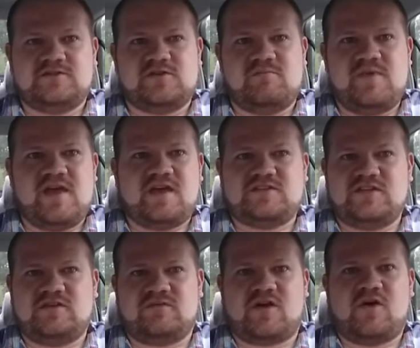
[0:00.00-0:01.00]
to mix and
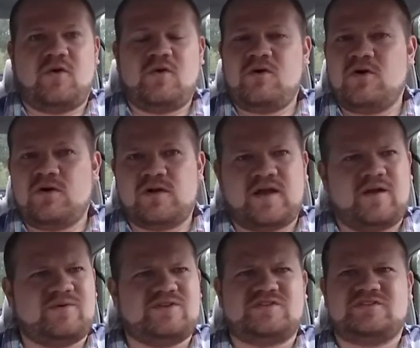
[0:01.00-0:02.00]
to record and I
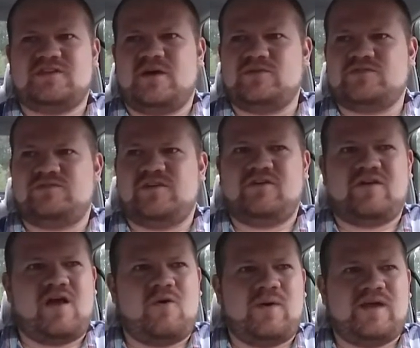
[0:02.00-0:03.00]
was I was figuring
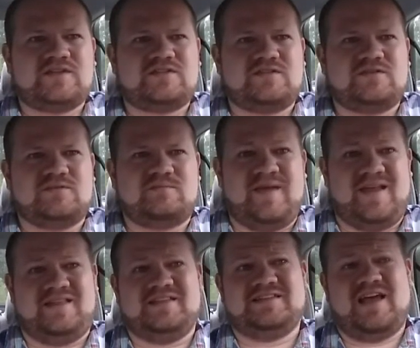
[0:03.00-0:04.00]
out ways to man
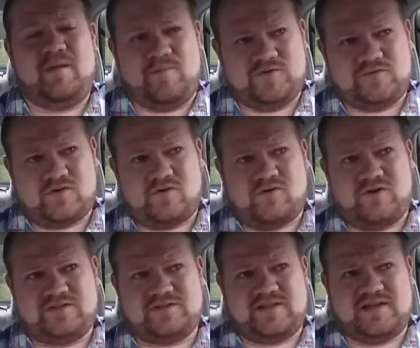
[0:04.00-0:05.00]
at the time was
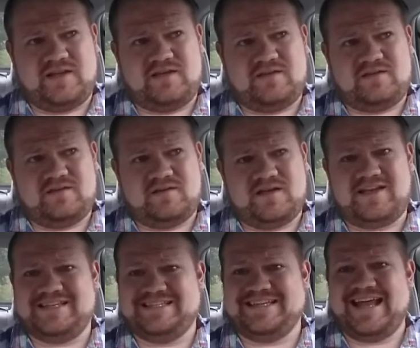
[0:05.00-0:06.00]
recording to like
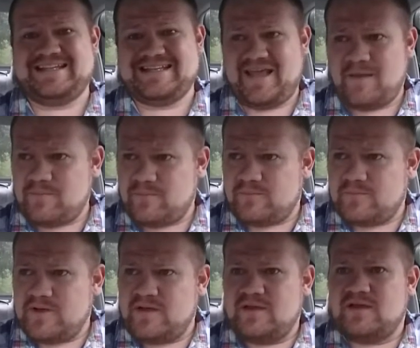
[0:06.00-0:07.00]
cassette tape
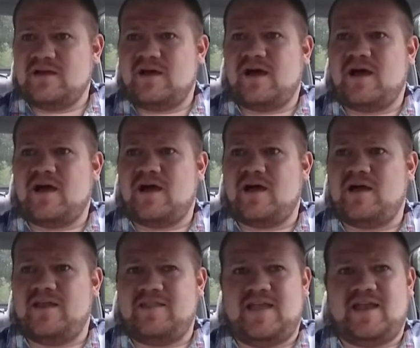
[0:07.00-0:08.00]
uh,
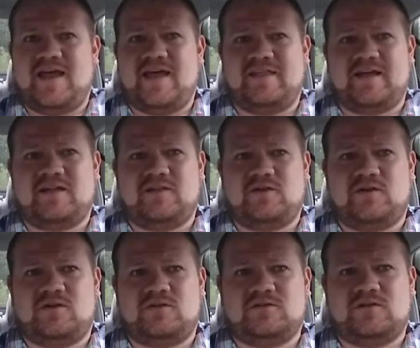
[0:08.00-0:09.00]
and then I had like a
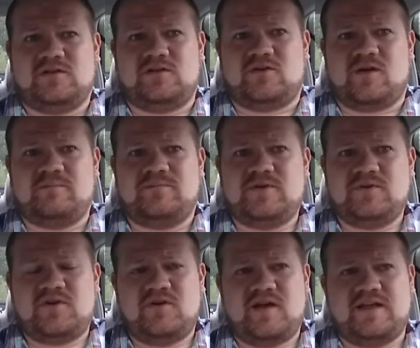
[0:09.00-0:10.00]
little a little
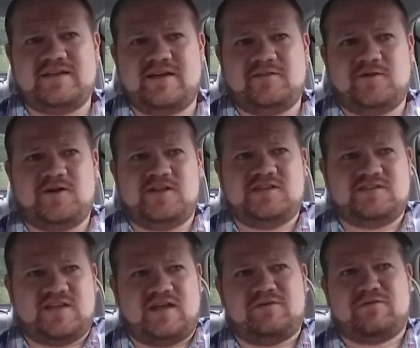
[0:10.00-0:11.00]
computer, and I downloaded
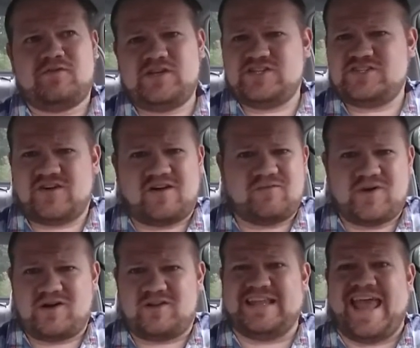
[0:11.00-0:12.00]
this like free software
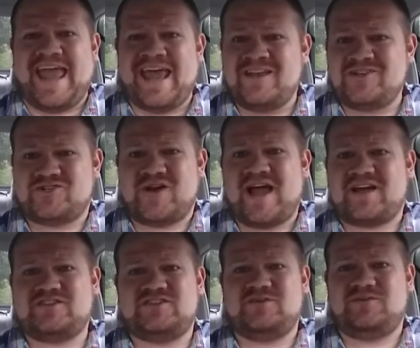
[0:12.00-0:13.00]
called
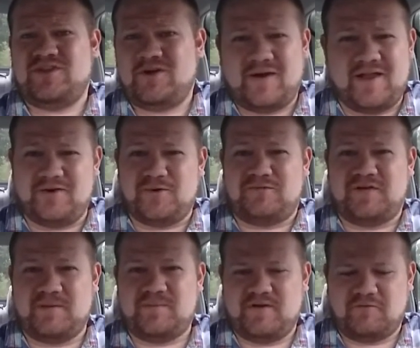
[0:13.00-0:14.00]
N-Track Studio. I don't know if
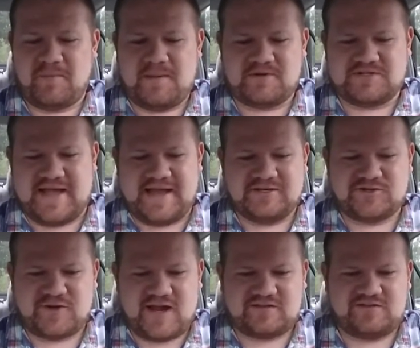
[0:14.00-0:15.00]
anybody remembers
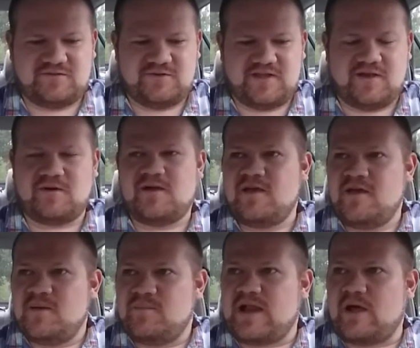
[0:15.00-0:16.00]
N-Track Studio,
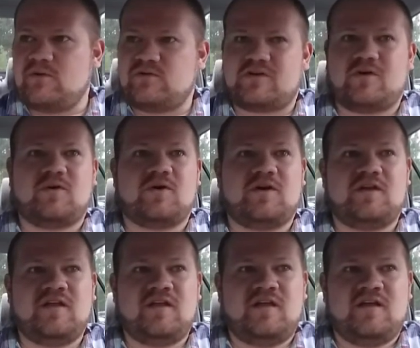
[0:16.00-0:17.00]
but I would
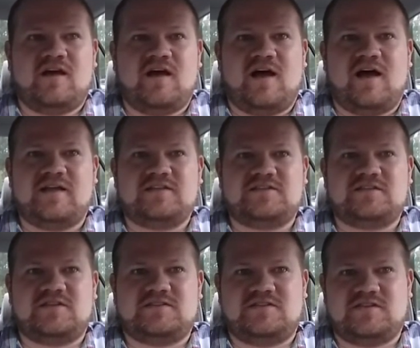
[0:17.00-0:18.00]
record uh, to
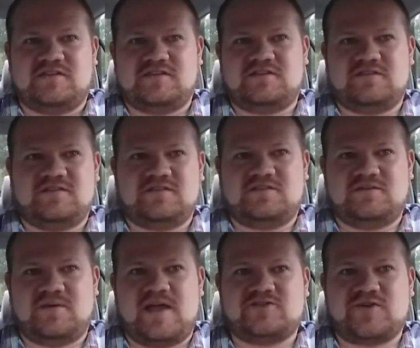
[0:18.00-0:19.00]
the to the
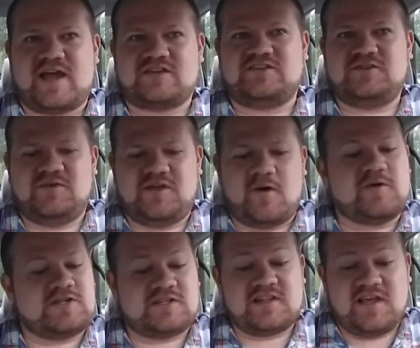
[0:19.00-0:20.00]
to N-Track Studio,
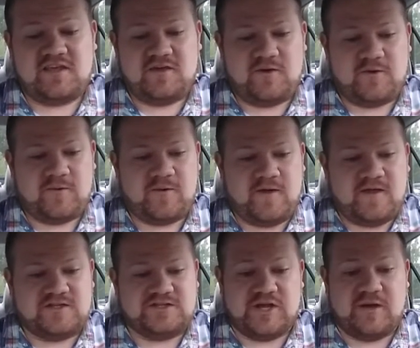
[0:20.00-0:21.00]
and just like you,
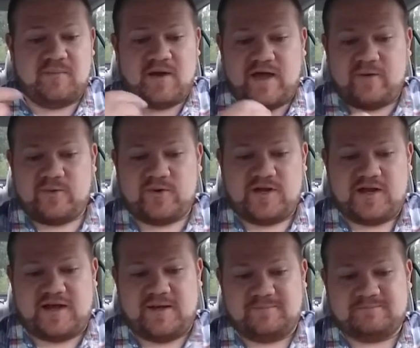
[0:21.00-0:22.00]
Jim, I would
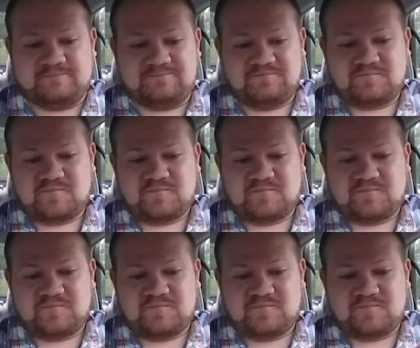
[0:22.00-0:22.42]
um,